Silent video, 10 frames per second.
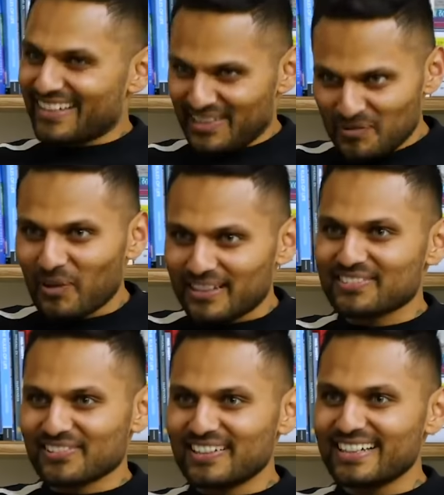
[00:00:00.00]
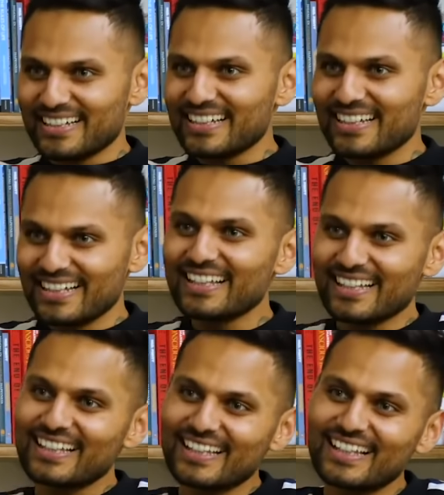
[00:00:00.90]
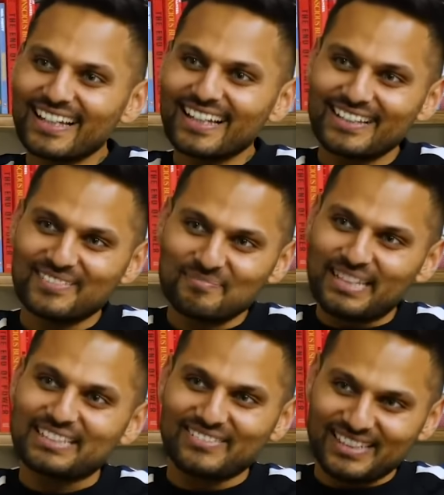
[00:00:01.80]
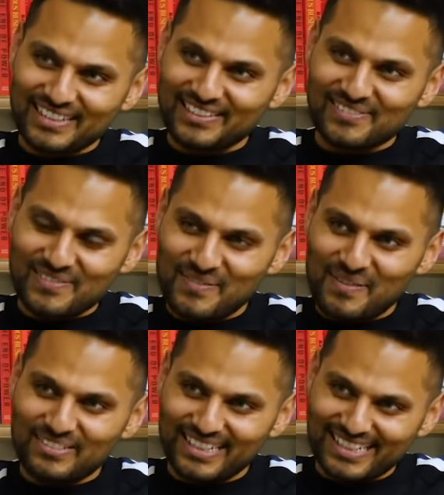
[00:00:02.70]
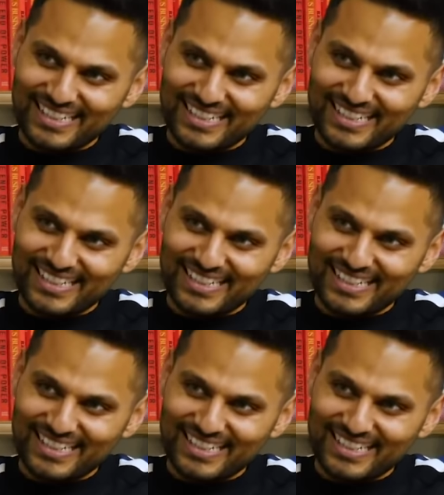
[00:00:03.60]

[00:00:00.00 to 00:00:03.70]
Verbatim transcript: Can you walk partner. us through it? Um, Bits of it that you can remember.